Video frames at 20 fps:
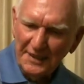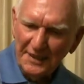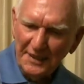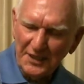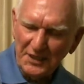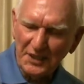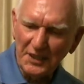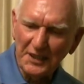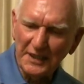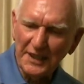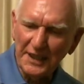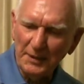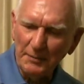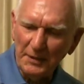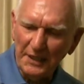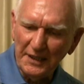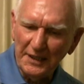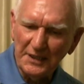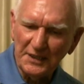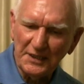and she came
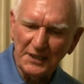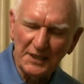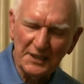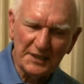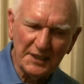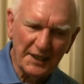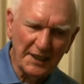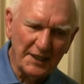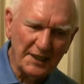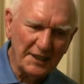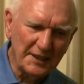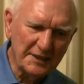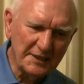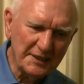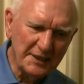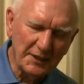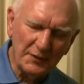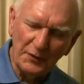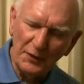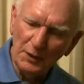in and she said,
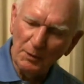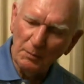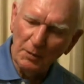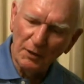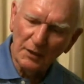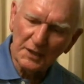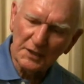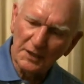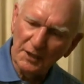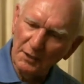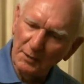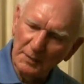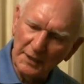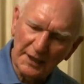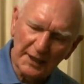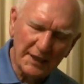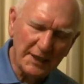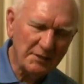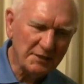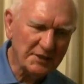"If you boys don't
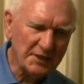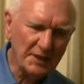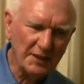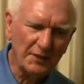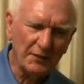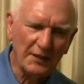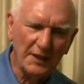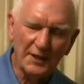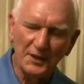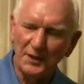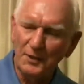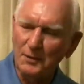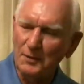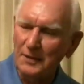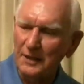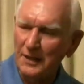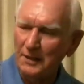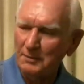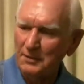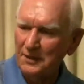behave yourself, I don't know
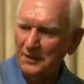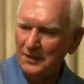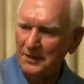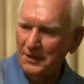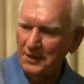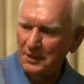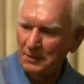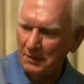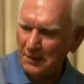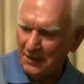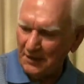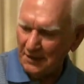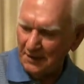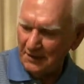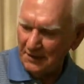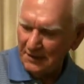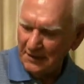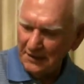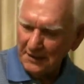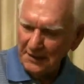what I'm going to do with
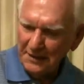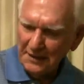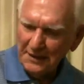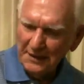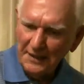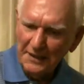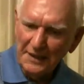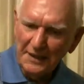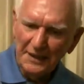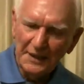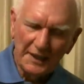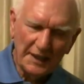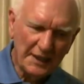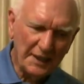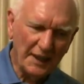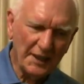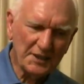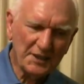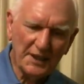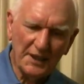you." and
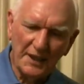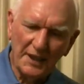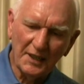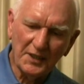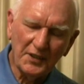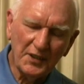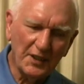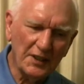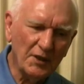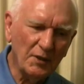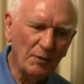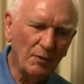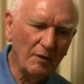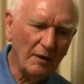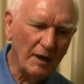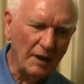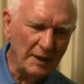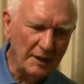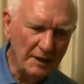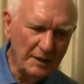I said, "I'll tell you
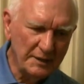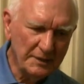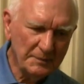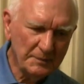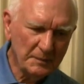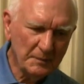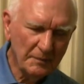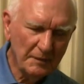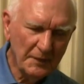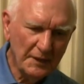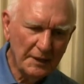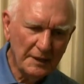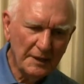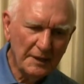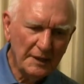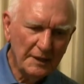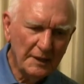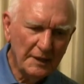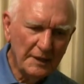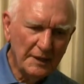what."
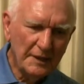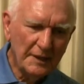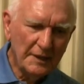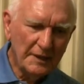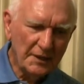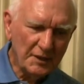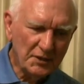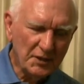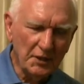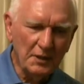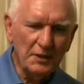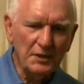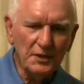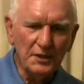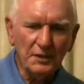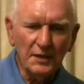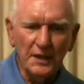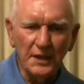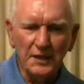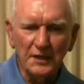As soon as
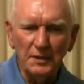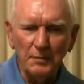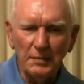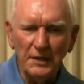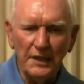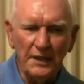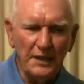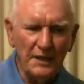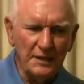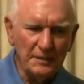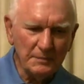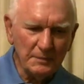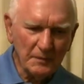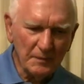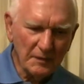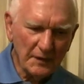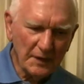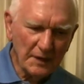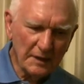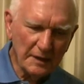you get to be
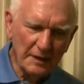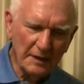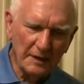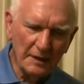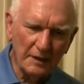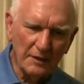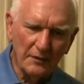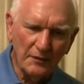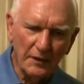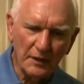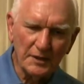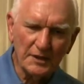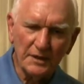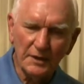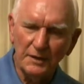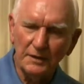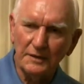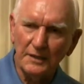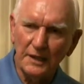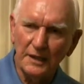uh, first
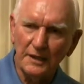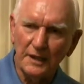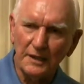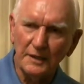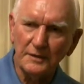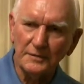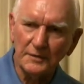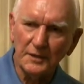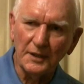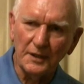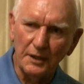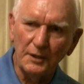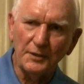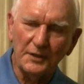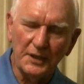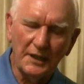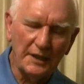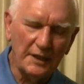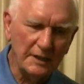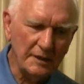lieutenant or
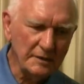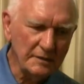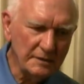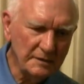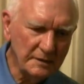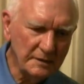lieutenant,